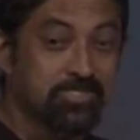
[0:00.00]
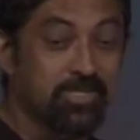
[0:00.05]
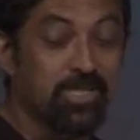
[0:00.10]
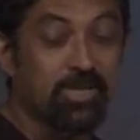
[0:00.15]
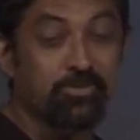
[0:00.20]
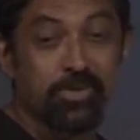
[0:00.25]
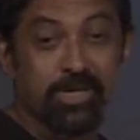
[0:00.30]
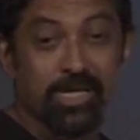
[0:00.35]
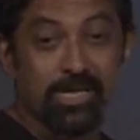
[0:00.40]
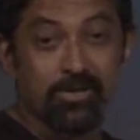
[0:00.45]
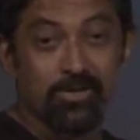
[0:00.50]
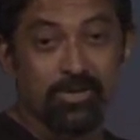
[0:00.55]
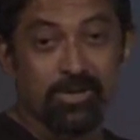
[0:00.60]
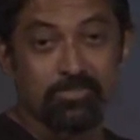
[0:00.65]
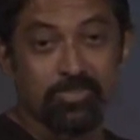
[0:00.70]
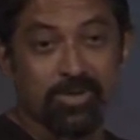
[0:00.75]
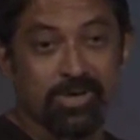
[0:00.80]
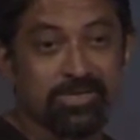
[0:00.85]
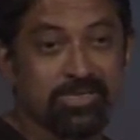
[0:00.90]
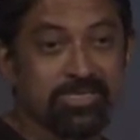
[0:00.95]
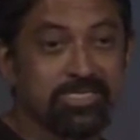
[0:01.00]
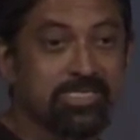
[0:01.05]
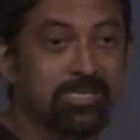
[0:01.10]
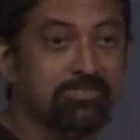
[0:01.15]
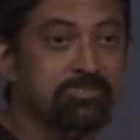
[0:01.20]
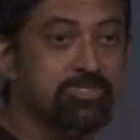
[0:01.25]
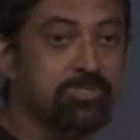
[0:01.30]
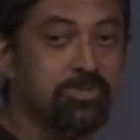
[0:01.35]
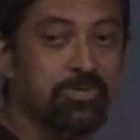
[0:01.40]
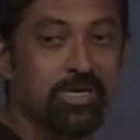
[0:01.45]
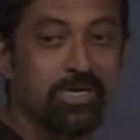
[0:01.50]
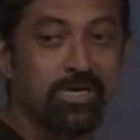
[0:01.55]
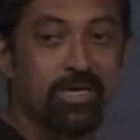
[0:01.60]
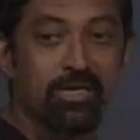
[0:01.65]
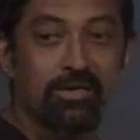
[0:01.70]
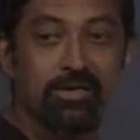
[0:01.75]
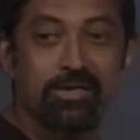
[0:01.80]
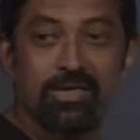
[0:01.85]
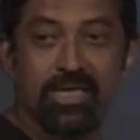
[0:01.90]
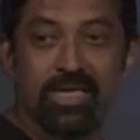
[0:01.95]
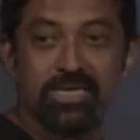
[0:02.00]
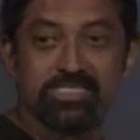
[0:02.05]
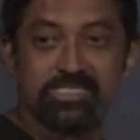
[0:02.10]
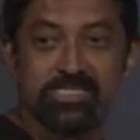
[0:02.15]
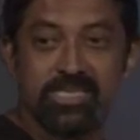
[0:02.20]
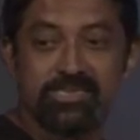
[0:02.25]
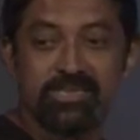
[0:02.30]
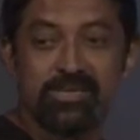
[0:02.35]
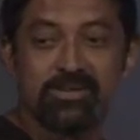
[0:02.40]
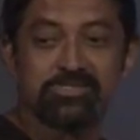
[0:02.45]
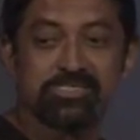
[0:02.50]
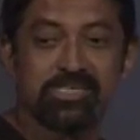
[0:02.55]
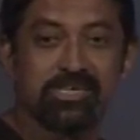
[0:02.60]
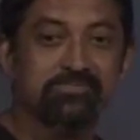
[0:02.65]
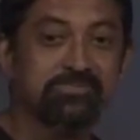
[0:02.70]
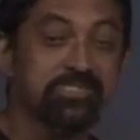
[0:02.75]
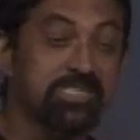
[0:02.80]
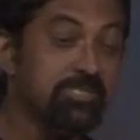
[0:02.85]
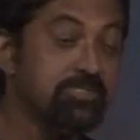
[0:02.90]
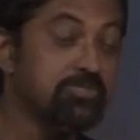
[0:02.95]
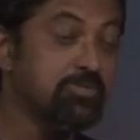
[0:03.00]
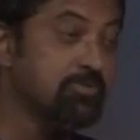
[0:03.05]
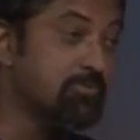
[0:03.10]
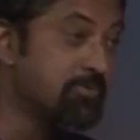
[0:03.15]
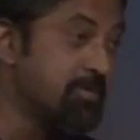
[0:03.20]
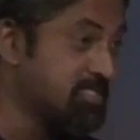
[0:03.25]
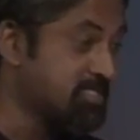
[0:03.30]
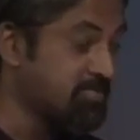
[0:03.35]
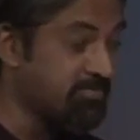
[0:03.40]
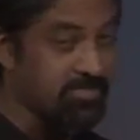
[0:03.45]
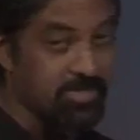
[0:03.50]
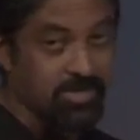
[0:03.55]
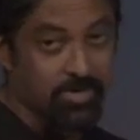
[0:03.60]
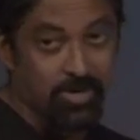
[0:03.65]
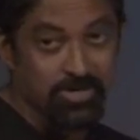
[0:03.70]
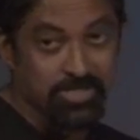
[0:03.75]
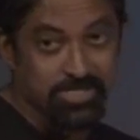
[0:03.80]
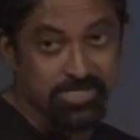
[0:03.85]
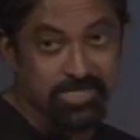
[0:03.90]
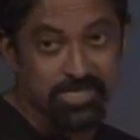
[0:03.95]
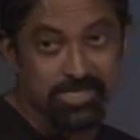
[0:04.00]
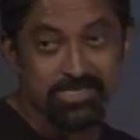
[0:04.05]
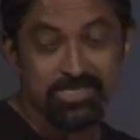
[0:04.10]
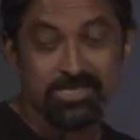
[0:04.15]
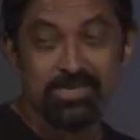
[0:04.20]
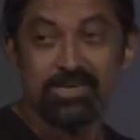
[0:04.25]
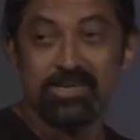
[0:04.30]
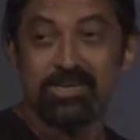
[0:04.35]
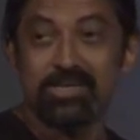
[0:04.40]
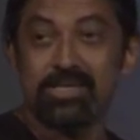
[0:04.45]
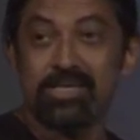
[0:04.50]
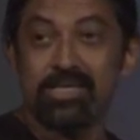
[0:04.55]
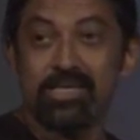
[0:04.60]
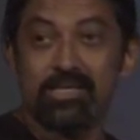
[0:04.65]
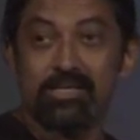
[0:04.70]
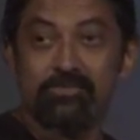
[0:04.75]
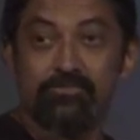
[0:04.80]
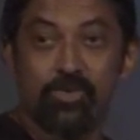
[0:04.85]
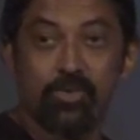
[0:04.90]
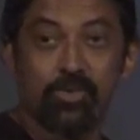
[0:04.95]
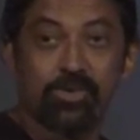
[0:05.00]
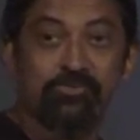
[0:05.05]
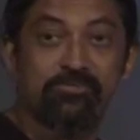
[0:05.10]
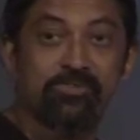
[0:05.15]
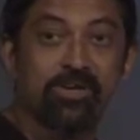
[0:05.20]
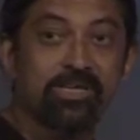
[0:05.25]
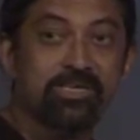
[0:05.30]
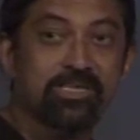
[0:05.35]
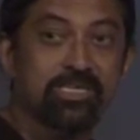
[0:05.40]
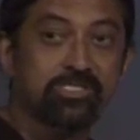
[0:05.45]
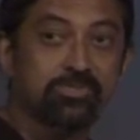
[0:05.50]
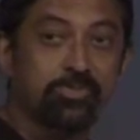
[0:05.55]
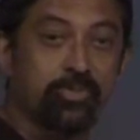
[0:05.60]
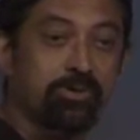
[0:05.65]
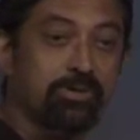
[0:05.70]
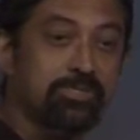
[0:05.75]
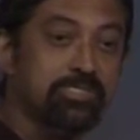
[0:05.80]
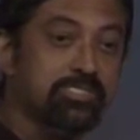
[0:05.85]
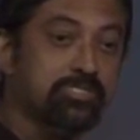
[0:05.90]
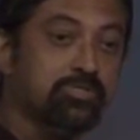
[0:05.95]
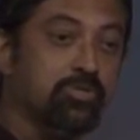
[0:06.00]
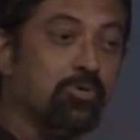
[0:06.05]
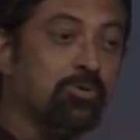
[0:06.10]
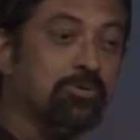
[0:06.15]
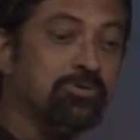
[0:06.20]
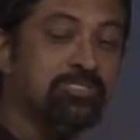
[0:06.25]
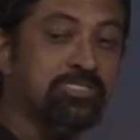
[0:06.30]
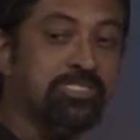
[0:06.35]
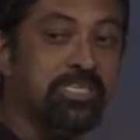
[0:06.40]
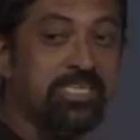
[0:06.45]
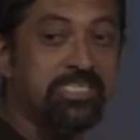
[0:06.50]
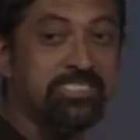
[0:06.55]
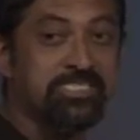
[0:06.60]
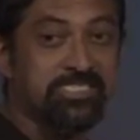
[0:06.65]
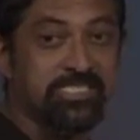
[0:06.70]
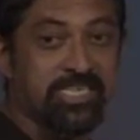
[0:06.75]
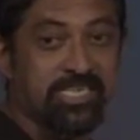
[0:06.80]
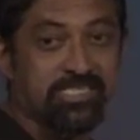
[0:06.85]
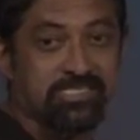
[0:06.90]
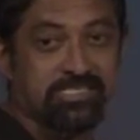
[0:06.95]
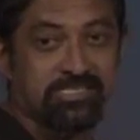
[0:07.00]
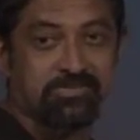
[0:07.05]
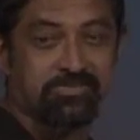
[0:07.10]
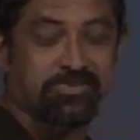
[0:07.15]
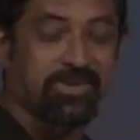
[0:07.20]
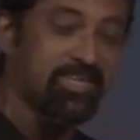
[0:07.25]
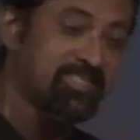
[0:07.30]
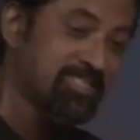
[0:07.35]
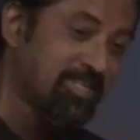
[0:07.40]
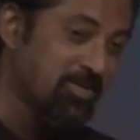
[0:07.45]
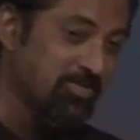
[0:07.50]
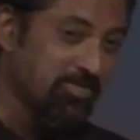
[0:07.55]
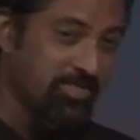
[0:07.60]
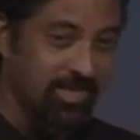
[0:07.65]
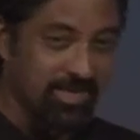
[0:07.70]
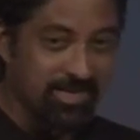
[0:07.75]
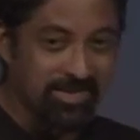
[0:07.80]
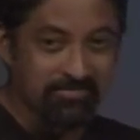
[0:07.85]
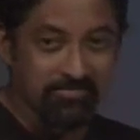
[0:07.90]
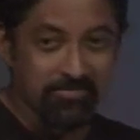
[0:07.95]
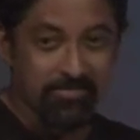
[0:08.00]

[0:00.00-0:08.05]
that we can look at partnerships to extend ourselves into the rest of the continent. If you want to find us, we're on stall D6 right out there.